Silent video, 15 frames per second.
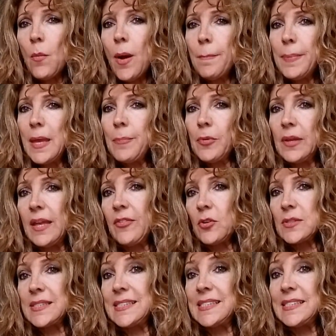when people
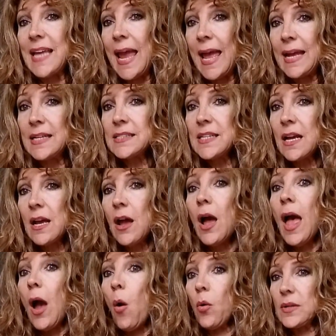either stand
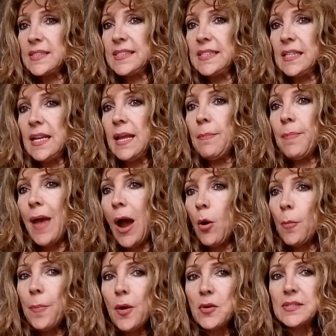or sit in
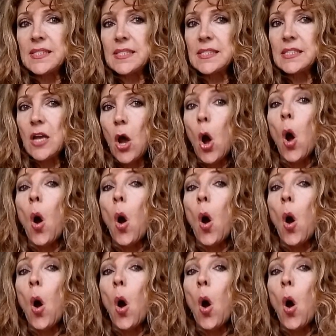power poses